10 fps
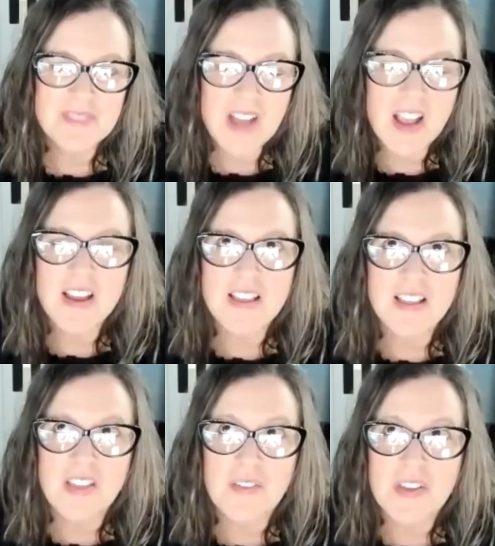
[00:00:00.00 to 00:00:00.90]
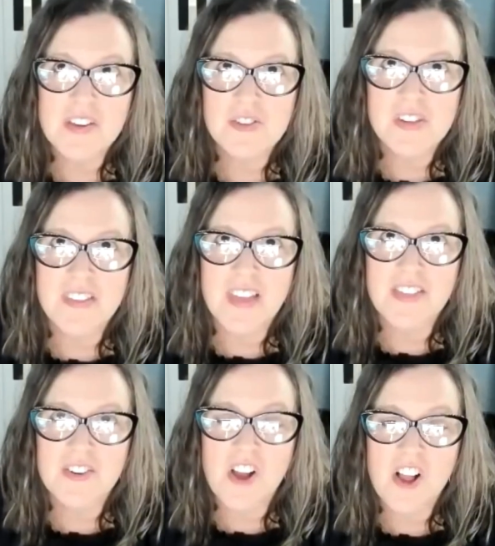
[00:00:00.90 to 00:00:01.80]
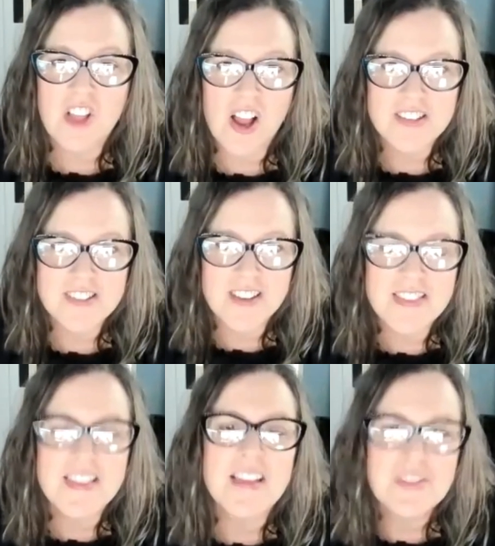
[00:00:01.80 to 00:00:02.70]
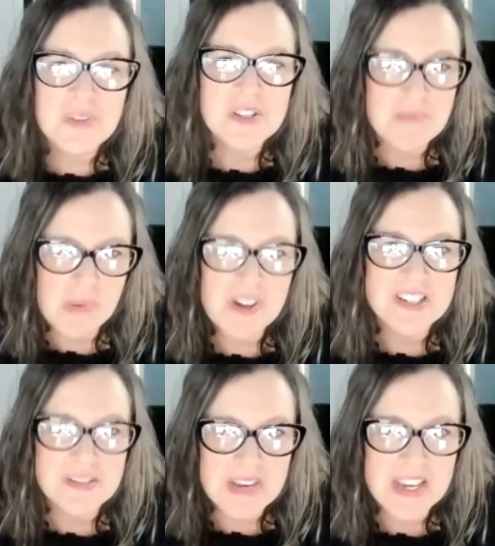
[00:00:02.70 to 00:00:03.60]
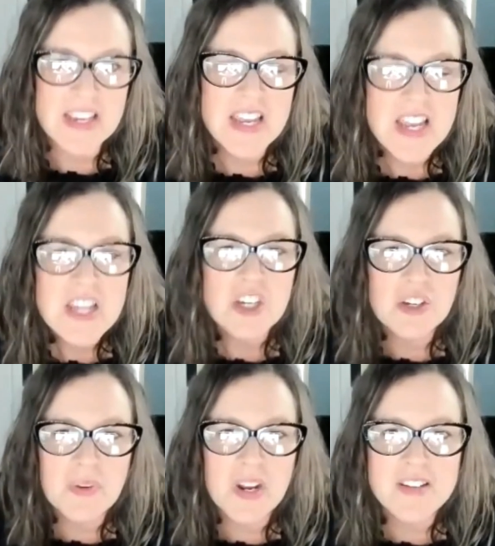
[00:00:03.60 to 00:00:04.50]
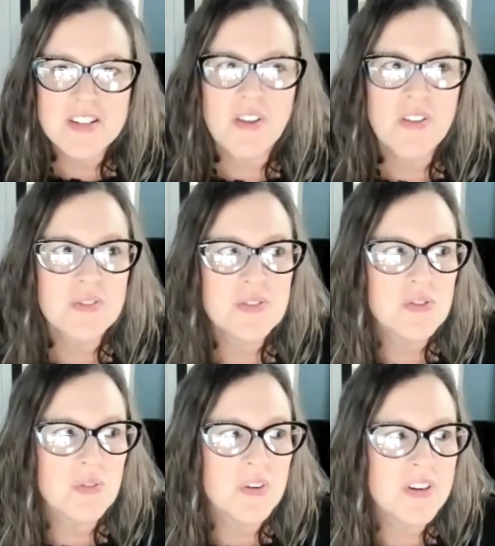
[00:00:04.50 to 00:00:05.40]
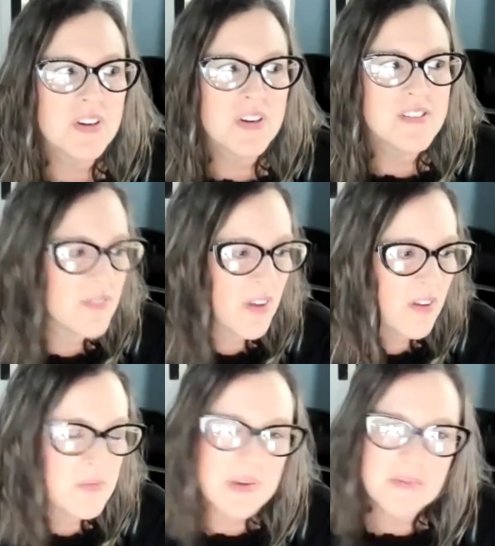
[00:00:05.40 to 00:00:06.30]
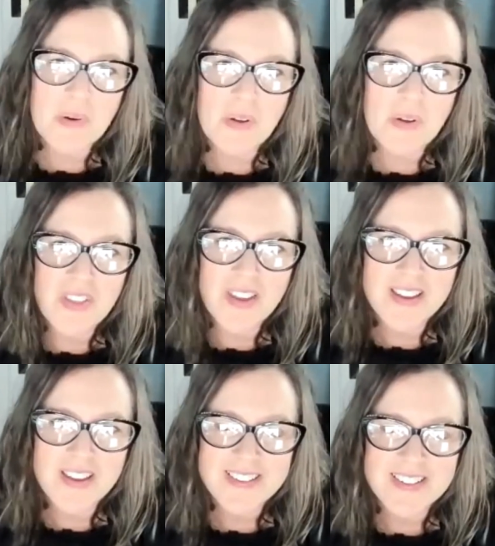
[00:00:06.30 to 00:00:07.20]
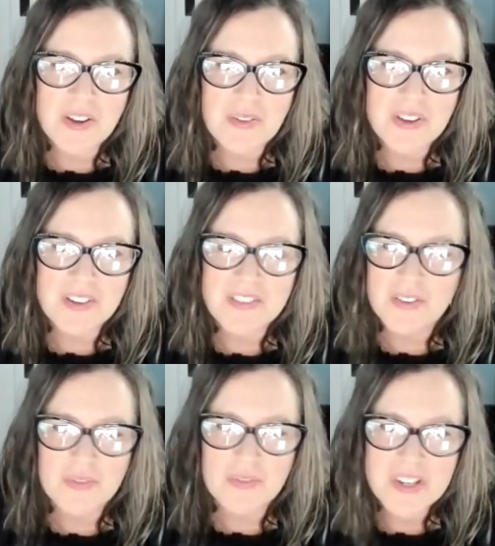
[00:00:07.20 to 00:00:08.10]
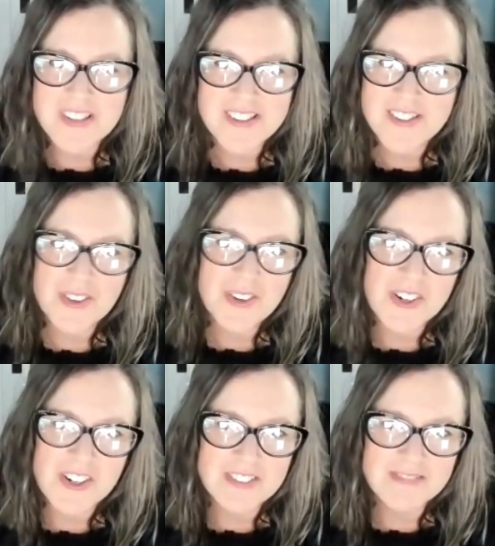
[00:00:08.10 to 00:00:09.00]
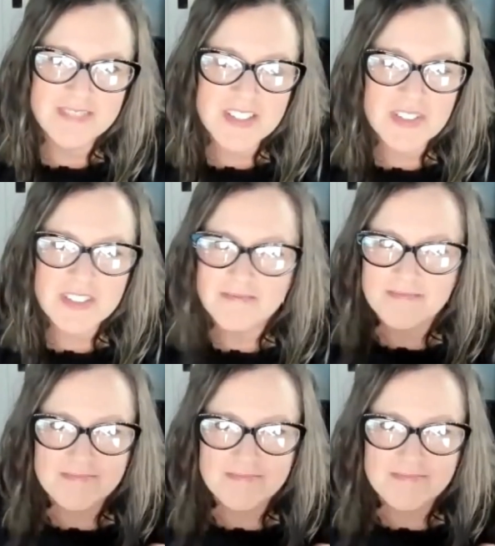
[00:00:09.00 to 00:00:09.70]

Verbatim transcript: I, I, love that you said that they're not lost. I, that's what's important to me. You know, when I tell those stories of of people that you know they, their voice is still heard even